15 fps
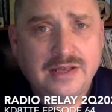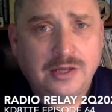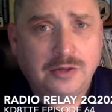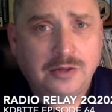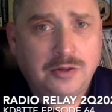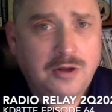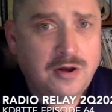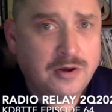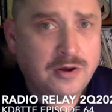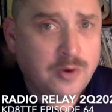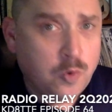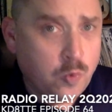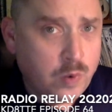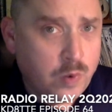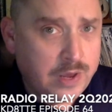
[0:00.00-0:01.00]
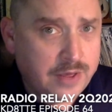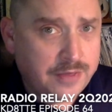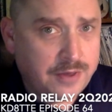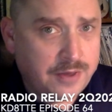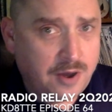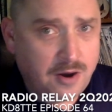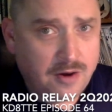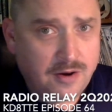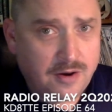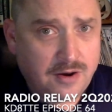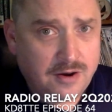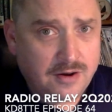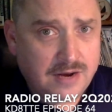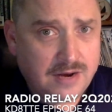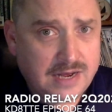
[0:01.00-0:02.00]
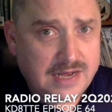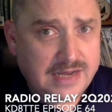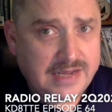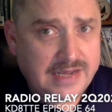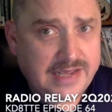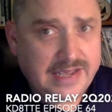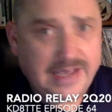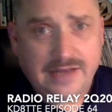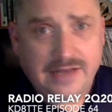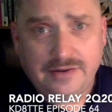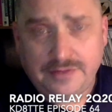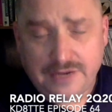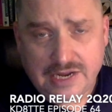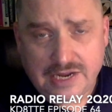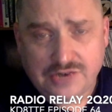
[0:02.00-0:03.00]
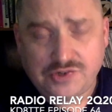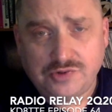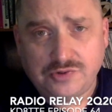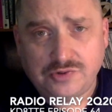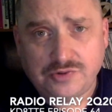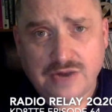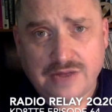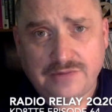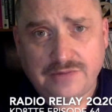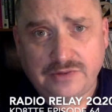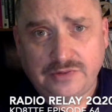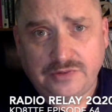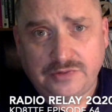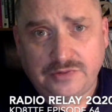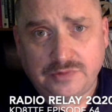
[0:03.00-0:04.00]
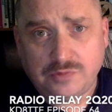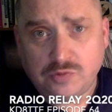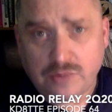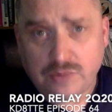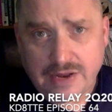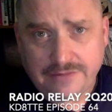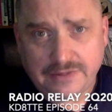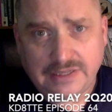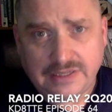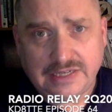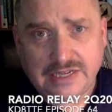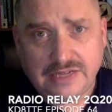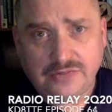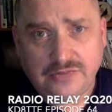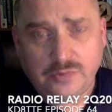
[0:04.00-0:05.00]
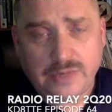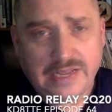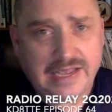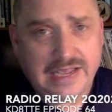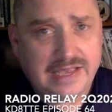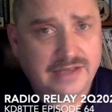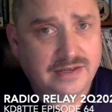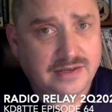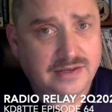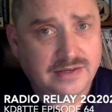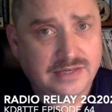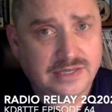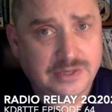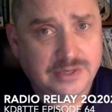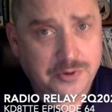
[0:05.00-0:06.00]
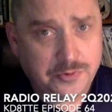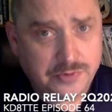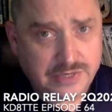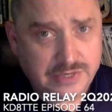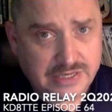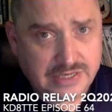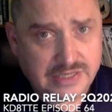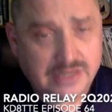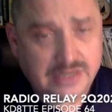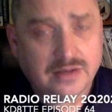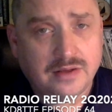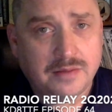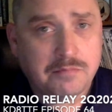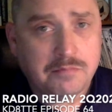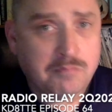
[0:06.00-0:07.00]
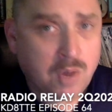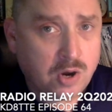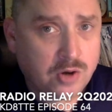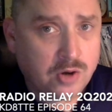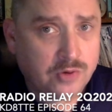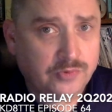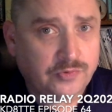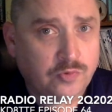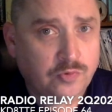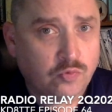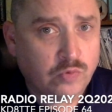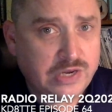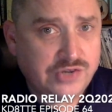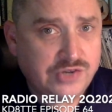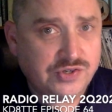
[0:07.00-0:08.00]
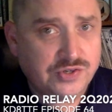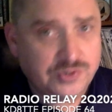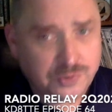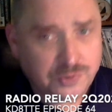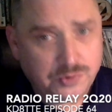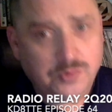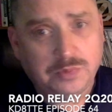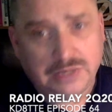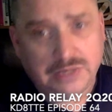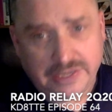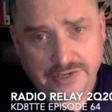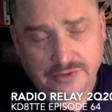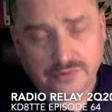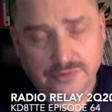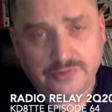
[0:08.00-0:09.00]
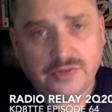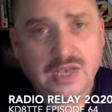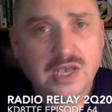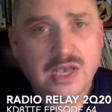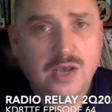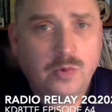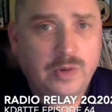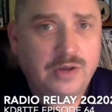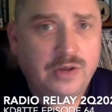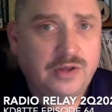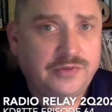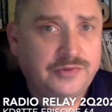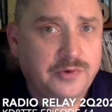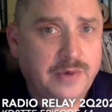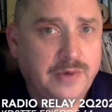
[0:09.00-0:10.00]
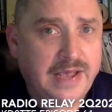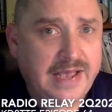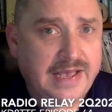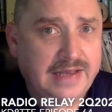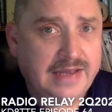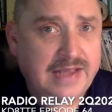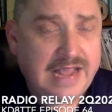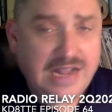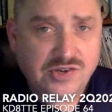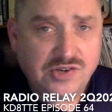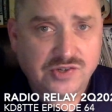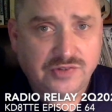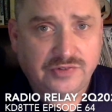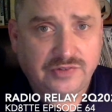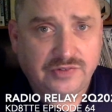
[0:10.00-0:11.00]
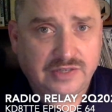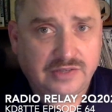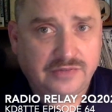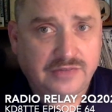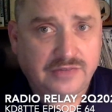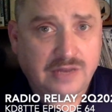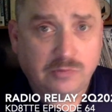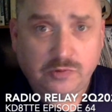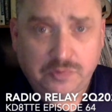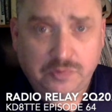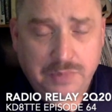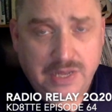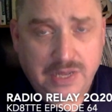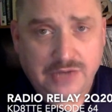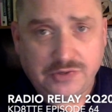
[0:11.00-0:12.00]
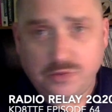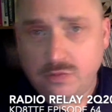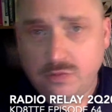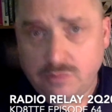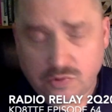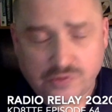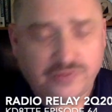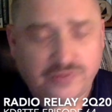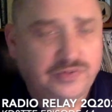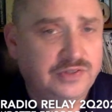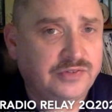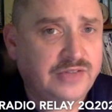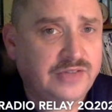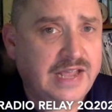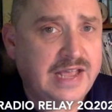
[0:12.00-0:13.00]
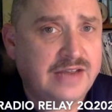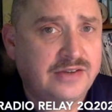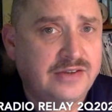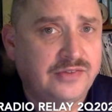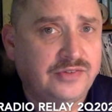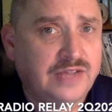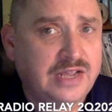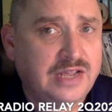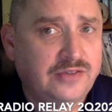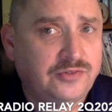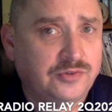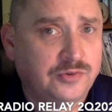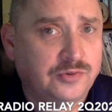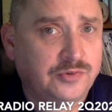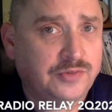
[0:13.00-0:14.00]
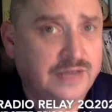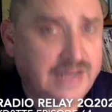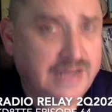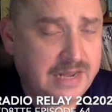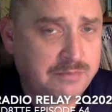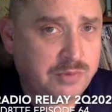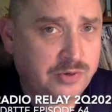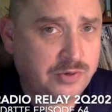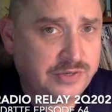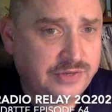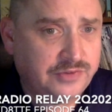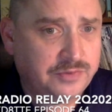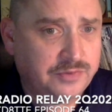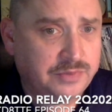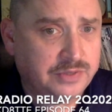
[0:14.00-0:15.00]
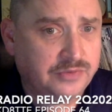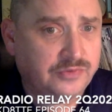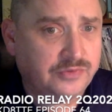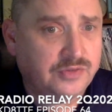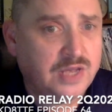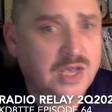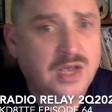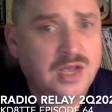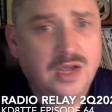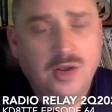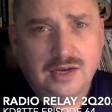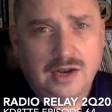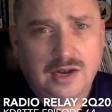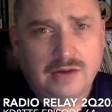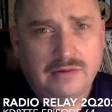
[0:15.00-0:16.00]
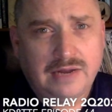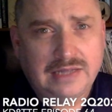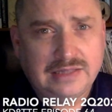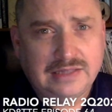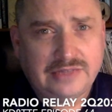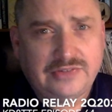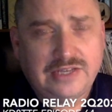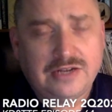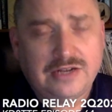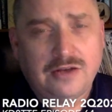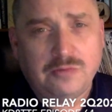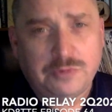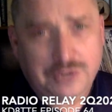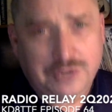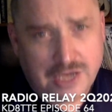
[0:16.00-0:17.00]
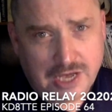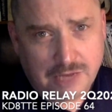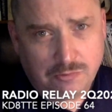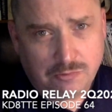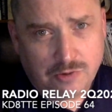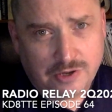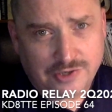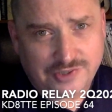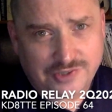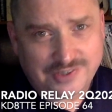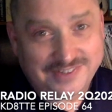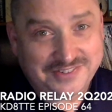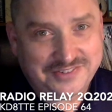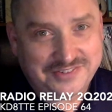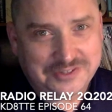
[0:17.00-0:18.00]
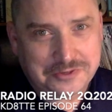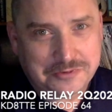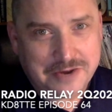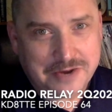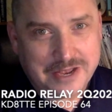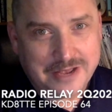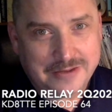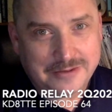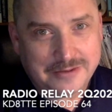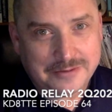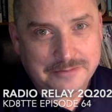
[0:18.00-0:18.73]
Along with RRI and the National Traffic System traffic nets, we had DoD, uh, Mars Region 2 players. We also had agencies that respond to emergencies and disasters that had participants. All right, let's get on with the hot wash. Stick around.